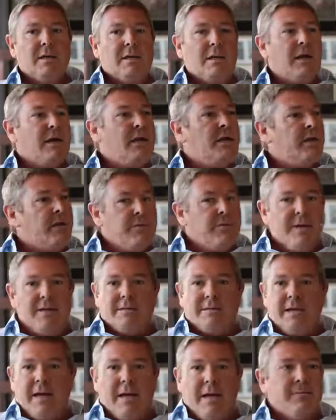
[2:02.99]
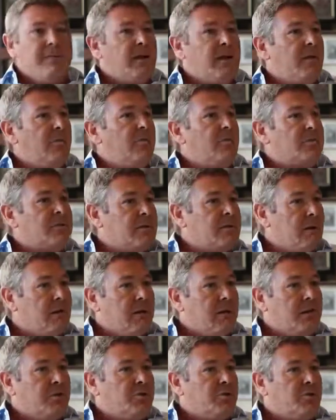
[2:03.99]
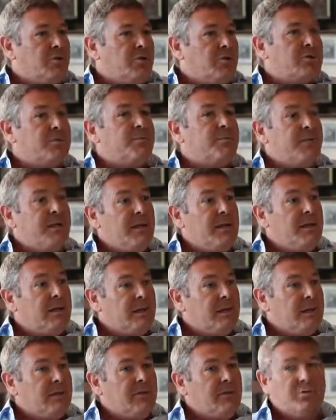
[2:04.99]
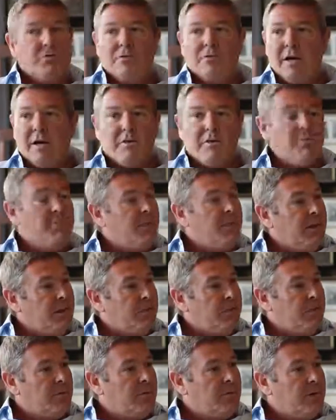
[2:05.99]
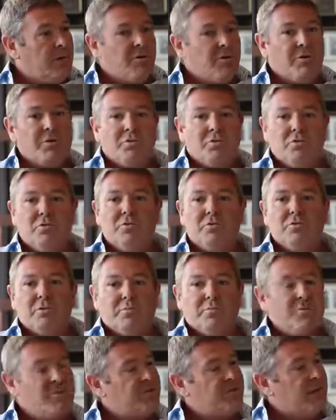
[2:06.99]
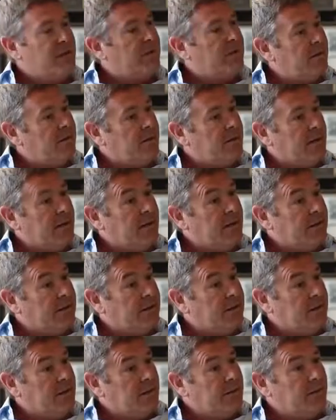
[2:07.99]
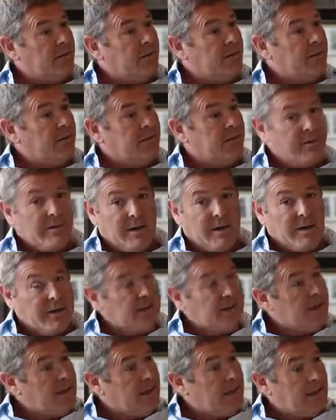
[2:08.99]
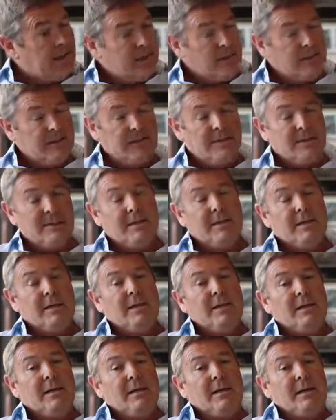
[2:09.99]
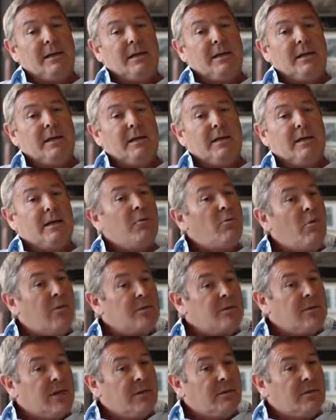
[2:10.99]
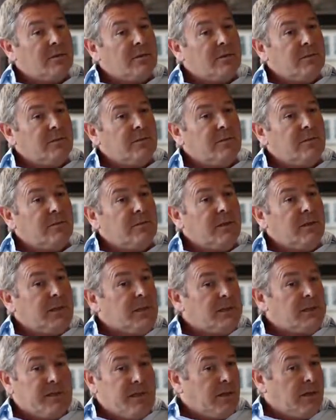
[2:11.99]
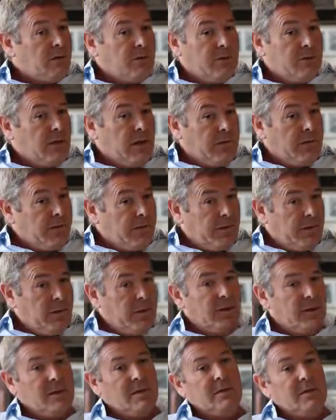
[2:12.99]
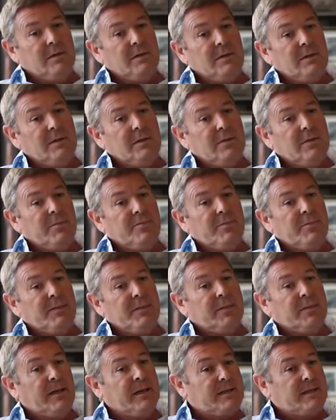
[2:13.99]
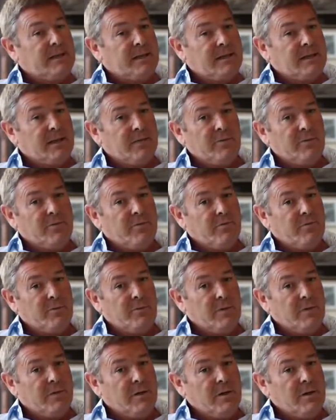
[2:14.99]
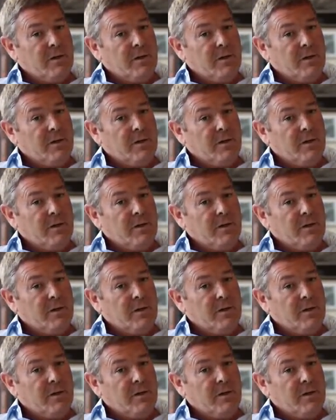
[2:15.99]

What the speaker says: And in the meantime, they were starting to speak to other people in order to present their idea. That was not easy at all, I think. But as I said before,